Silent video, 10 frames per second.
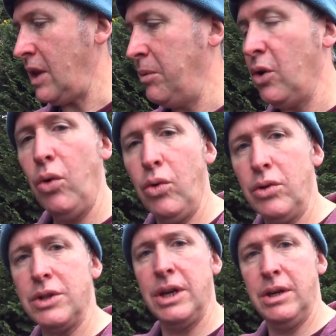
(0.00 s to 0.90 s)
My
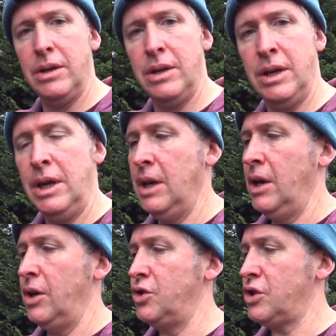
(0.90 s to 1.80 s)
old
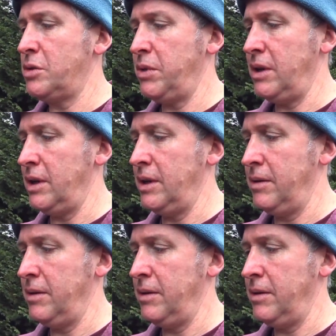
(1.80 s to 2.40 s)
adjustable